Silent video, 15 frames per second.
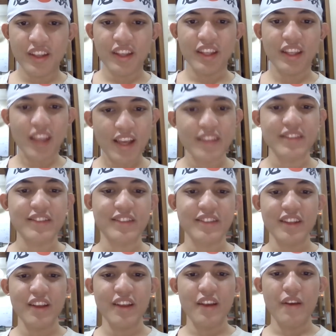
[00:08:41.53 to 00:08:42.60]

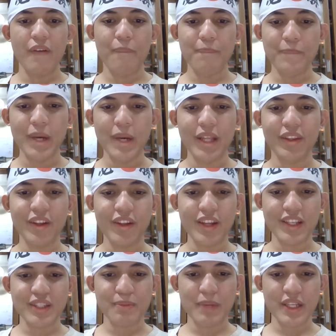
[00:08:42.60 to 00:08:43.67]
Yes, but not
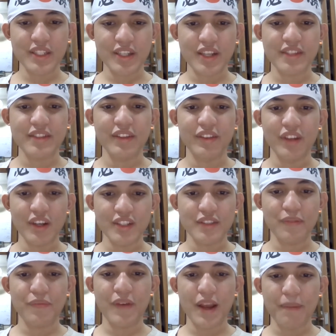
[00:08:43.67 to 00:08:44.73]
as much as the Dodge
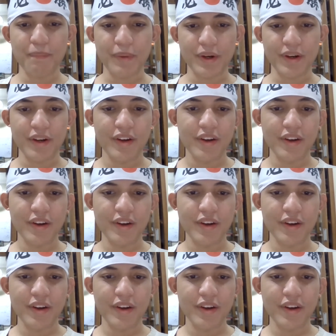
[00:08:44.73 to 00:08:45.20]
Viper.